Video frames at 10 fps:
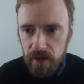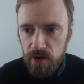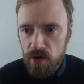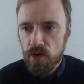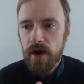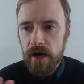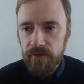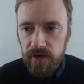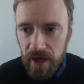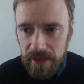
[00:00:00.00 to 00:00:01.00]
No
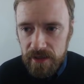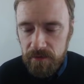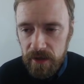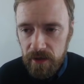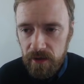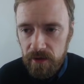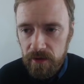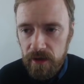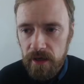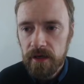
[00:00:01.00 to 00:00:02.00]
advertisement
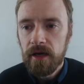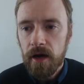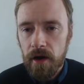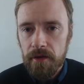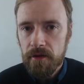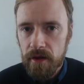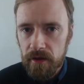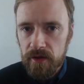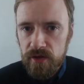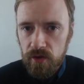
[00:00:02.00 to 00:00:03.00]
here other
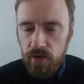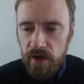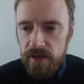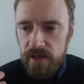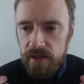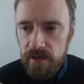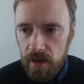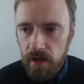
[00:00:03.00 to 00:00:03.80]
than the students